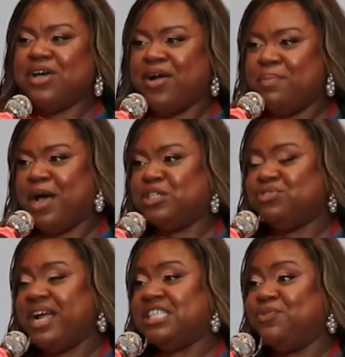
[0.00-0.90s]
we talk about
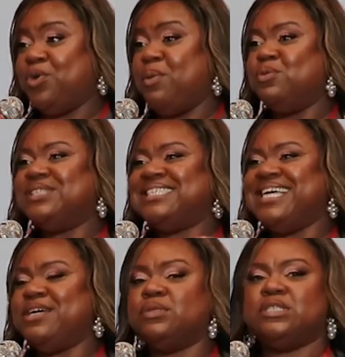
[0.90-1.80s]
transferable
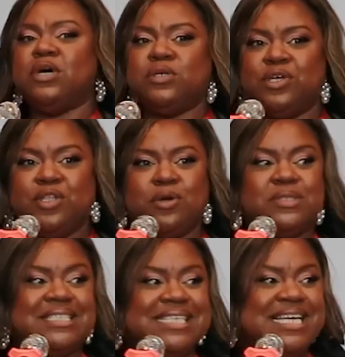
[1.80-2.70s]
skills, those are
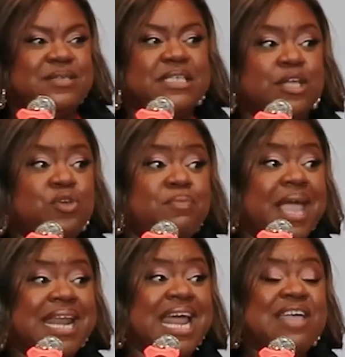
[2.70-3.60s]
those skills that you
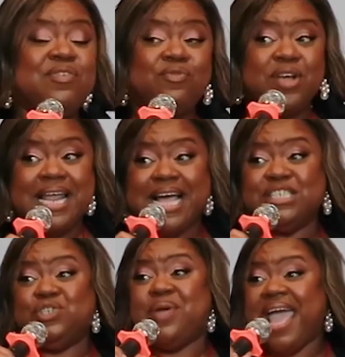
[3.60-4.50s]
may not
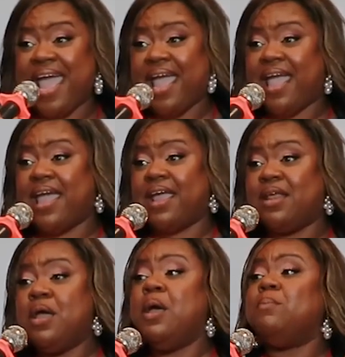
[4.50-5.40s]
realize
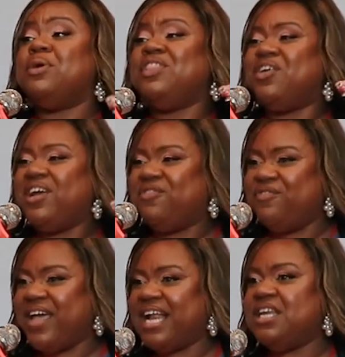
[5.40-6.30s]
had, but they're
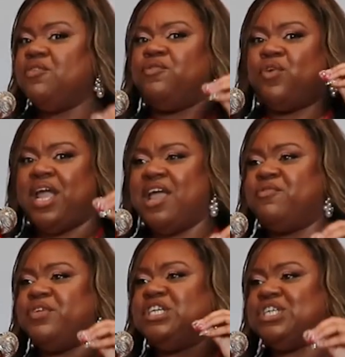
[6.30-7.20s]
effective for
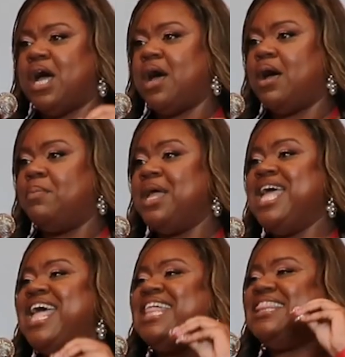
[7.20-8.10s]
every job
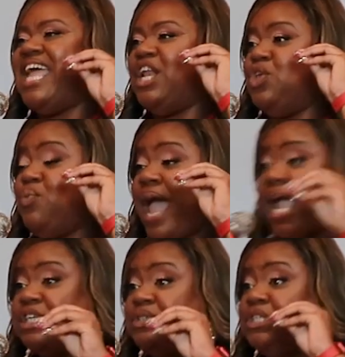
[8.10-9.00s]
that you
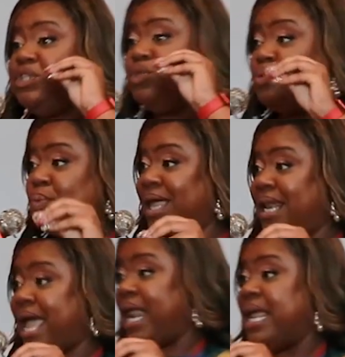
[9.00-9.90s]
actually do
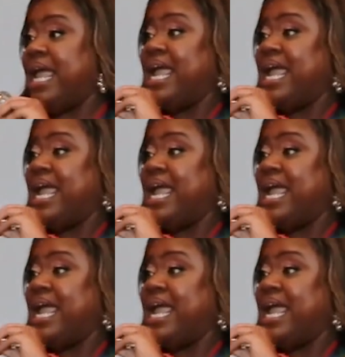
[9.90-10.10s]
well at